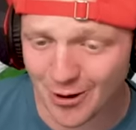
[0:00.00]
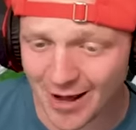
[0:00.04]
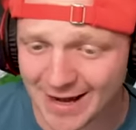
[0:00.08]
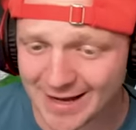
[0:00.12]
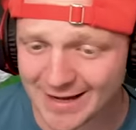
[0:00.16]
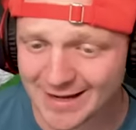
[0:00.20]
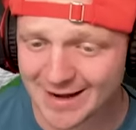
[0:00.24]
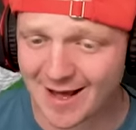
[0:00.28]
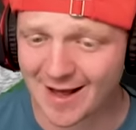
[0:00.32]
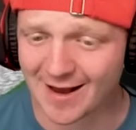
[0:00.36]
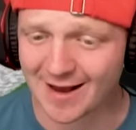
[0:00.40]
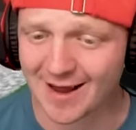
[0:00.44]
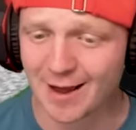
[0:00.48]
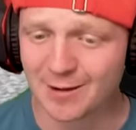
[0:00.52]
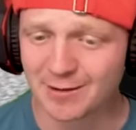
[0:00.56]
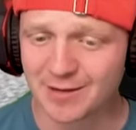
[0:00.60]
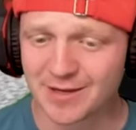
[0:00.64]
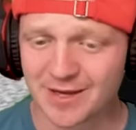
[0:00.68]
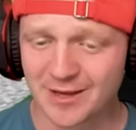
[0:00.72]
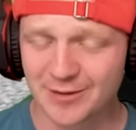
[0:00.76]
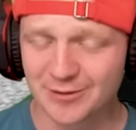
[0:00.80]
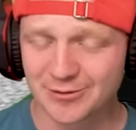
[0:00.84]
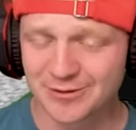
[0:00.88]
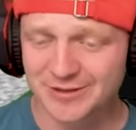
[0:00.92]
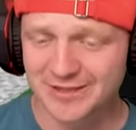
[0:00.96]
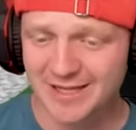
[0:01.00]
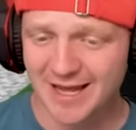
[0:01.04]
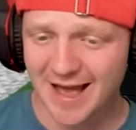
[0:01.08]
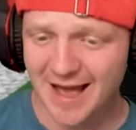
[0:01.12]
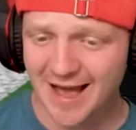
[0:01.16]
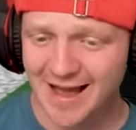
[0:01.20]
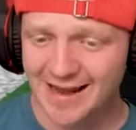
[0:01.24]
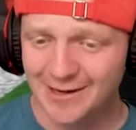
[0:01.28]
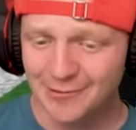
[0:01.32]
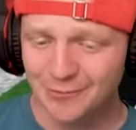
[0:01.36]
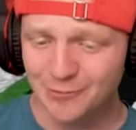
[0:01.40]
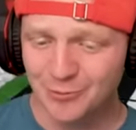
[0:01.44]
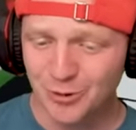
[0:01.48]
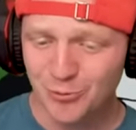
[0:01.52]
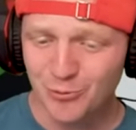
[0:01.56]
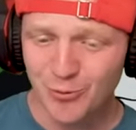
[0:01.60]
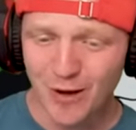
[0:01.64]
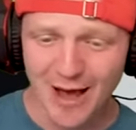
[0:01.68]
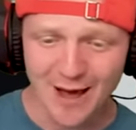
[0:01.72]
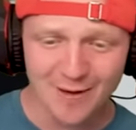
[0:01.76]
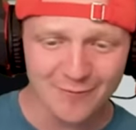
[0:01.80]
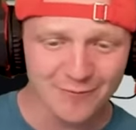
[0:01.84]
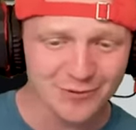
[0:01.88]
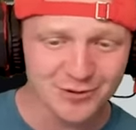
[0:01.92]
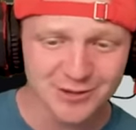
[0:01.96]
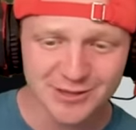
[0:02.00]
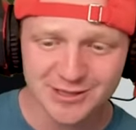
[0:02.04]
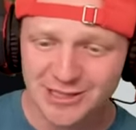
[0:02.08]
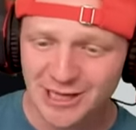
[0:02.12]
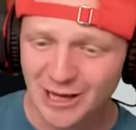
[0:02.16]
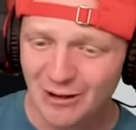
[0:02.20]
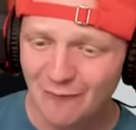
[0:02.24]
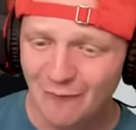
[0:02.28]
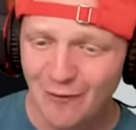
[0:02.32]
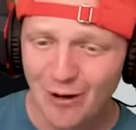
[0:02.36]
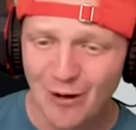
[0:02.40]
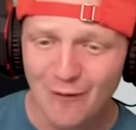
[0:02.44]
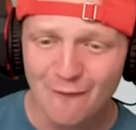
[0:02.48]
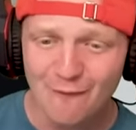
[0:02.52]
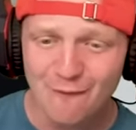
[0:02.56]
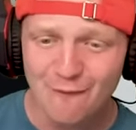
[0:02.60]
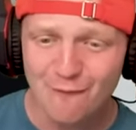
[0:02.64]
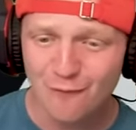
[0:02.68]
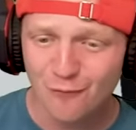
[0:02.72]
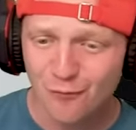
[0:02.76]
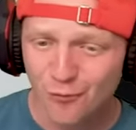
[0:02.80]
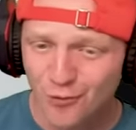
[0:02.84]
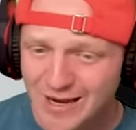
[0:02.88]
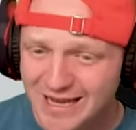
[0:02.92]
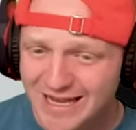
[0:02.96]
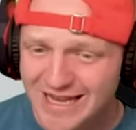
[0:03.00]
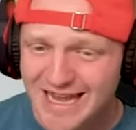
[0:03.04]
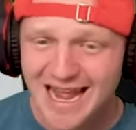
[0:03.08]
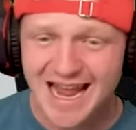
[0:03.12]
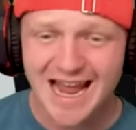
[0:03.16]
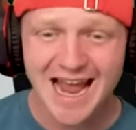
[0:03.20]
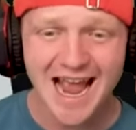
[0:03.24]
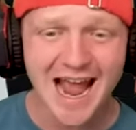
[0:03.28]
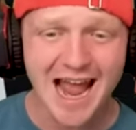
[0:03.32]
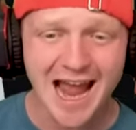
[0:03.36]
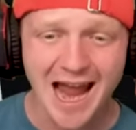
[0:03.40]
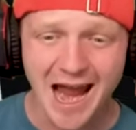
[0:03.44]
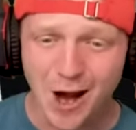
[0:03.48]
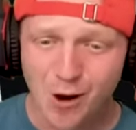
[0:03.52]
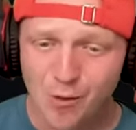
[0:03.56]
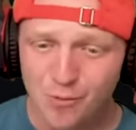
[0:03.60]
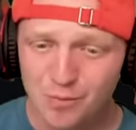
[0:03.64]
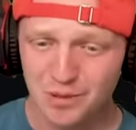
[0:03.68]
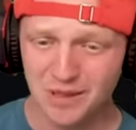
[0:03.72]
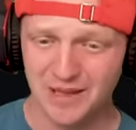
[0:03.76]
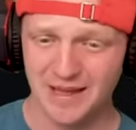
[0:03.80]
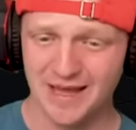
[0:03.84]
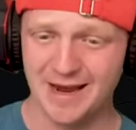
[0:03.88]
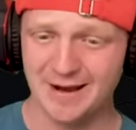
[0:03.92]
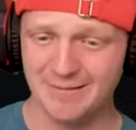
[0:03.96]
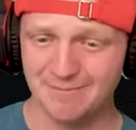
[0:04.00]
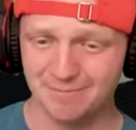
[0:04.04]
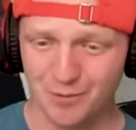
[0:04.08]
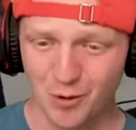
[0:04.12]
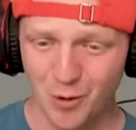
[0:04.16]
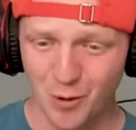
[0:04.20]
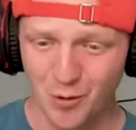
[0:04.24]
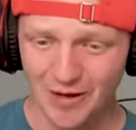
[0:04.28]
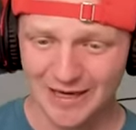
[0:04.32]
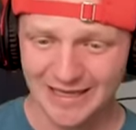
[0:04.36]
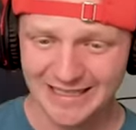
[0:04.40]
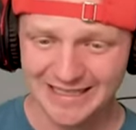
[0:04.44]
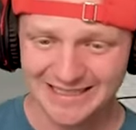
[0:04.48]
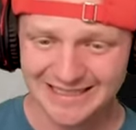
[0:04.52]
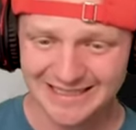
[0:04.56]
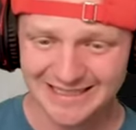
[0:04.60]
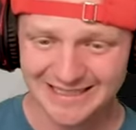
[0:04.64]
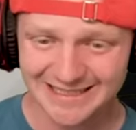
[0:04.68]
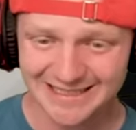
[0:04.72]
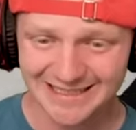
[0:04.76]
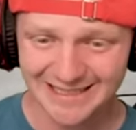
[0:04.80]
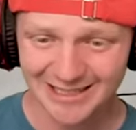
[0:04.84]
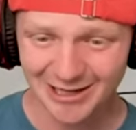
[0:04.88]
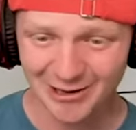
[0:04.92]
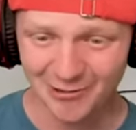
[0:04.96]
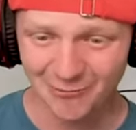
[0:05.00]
ahead and knock out the other side, and you have yourself a freaking airplane, boys.